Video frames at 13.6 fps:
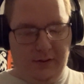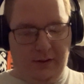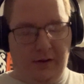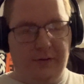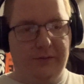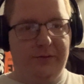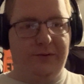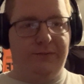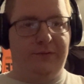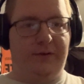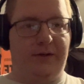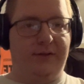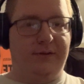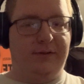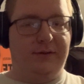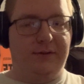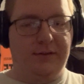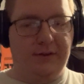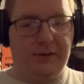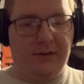I would invest
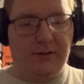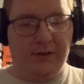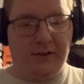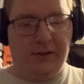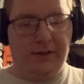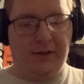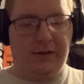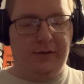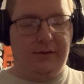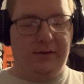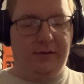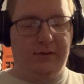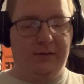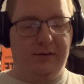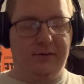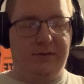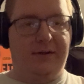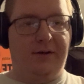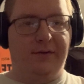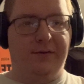in a
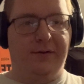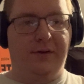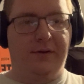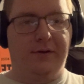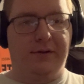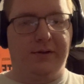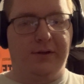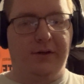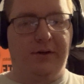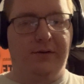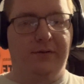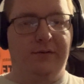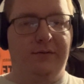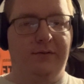stealthier coat.